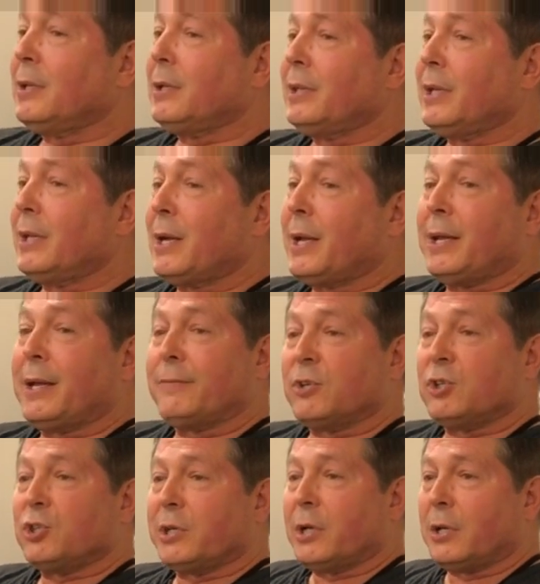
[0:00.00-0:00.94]
Then I
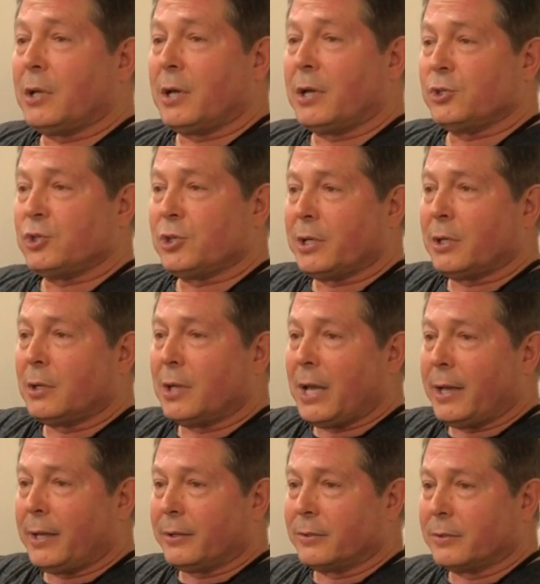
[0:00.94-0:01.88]
have a gel-on-gel
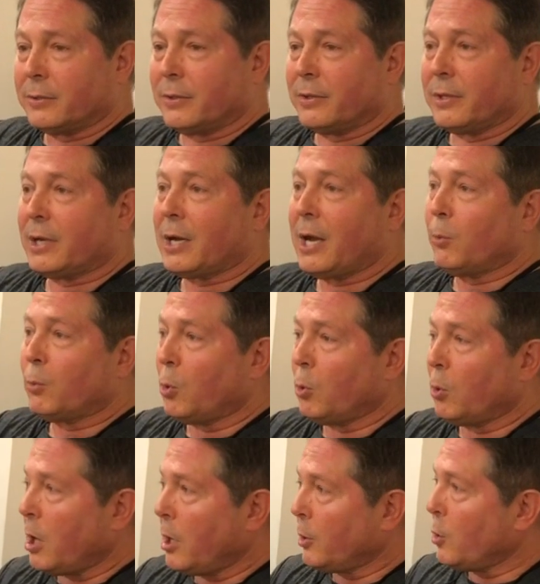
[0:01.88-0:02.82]
liner that I
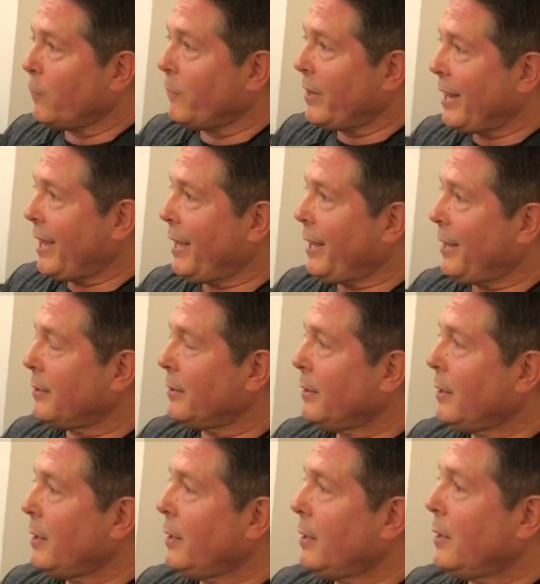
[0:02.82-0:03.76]
roll on over that.
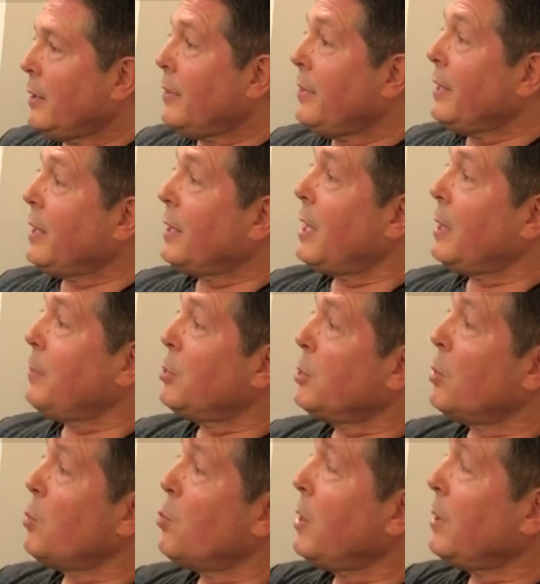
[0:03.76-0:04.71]
Then I
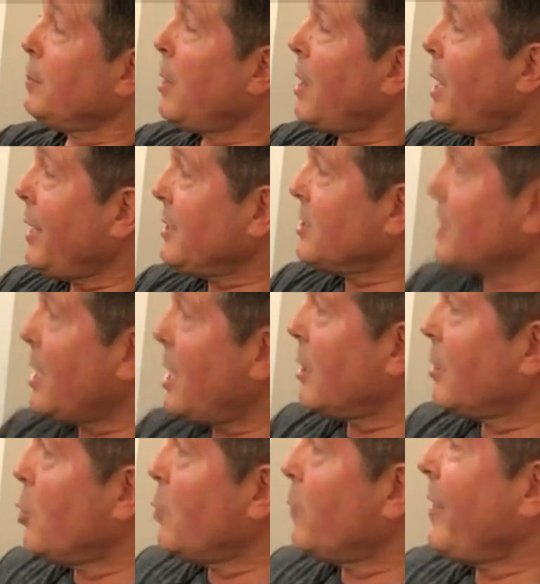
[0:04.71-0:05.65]
put a 1-ply
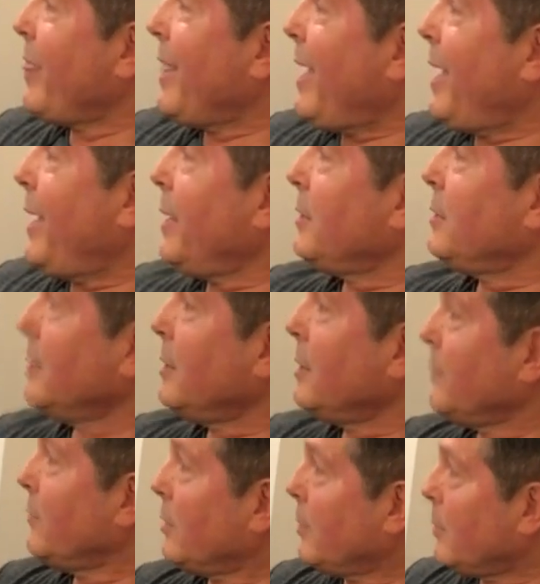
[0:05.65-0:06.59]
sock over that to
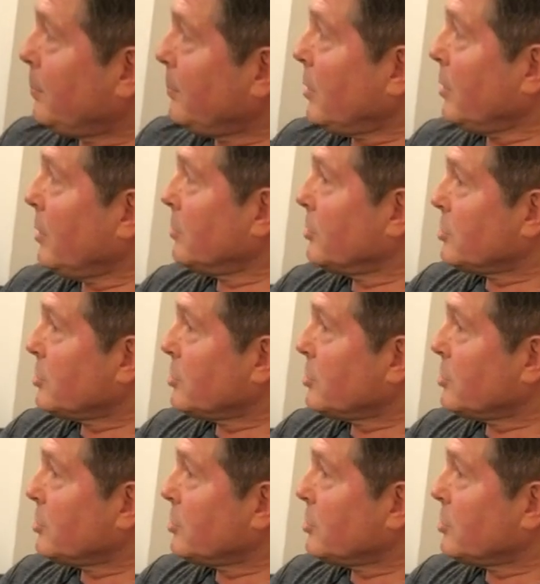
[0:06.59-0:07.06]
give it a